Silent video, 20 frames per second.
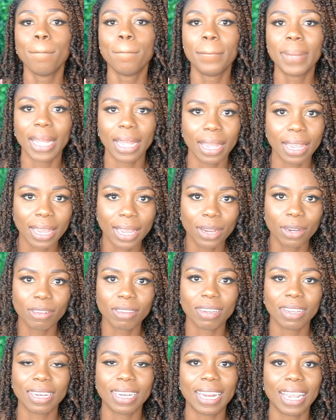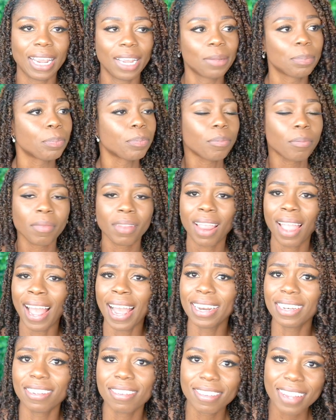But here's the thing.
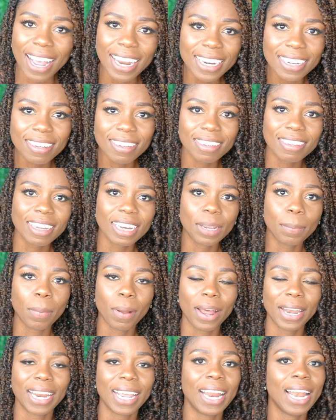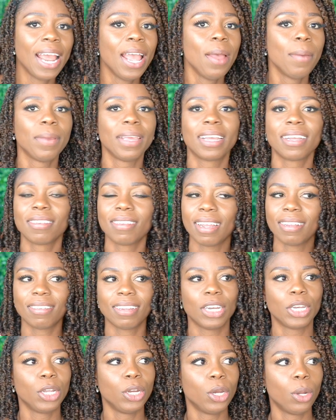I decided to sleep on it because I
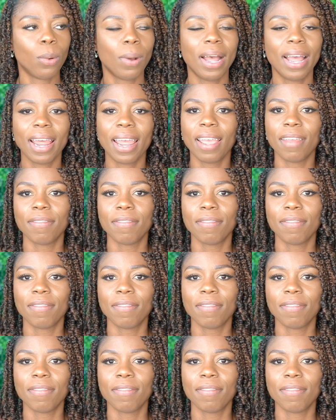said, you know what?